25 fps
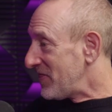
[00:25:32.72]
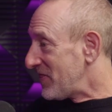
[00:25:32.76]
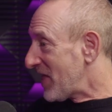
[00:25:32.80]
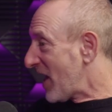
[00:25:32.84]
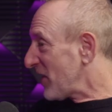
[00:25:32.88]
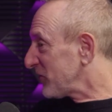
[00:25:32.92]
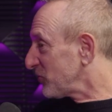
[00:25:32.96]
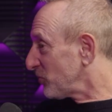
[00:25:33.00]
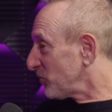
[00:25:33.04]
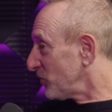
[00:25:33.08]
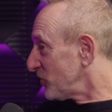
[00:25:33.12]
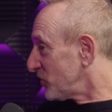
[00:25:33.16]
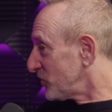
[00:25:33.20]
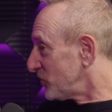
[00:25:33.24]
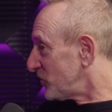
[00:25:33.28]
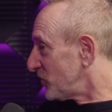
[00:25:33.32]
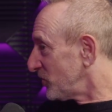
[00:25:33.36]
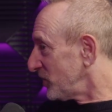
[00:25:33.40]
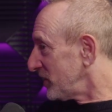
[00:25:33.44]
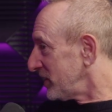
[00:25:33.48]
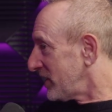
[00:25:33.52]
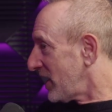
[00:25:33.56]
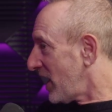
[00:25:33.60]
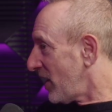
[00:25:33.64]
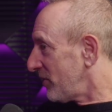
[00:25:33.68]
And that's what you're
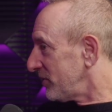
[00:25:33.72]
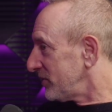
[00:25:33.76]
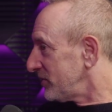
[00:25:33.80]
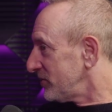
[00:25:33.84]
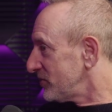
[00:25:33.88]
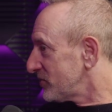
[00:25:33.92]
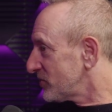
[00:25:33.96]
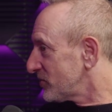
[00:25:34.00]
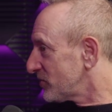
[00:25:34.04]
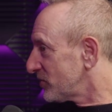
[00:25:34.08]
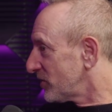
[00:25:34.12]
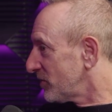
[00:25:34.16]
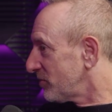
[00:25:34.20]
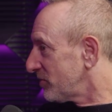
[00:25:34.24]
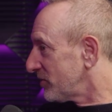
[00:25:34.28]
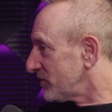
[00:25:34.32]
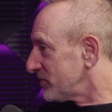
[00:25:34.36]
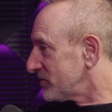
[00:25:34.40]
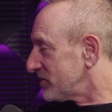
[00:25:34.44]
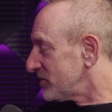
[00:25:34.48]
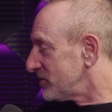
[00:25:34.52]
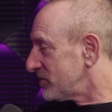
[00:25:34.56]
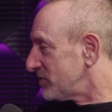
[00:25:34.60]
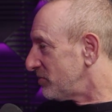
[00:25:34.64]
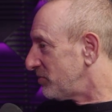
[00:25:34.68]
doing now at News Corp, or
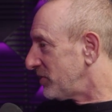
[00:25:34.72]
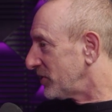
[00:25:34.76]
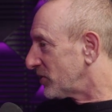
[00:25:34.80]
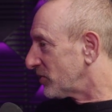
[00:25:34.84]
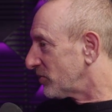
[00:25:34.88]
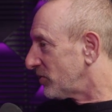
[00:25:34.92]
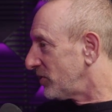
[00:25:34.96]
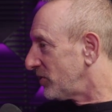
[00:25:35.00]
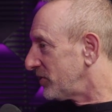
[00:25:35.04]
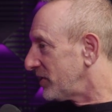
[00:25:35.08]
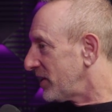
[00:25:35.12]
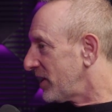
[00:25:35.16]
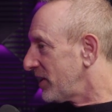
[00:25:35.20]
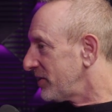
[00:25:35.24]
is it a bigger role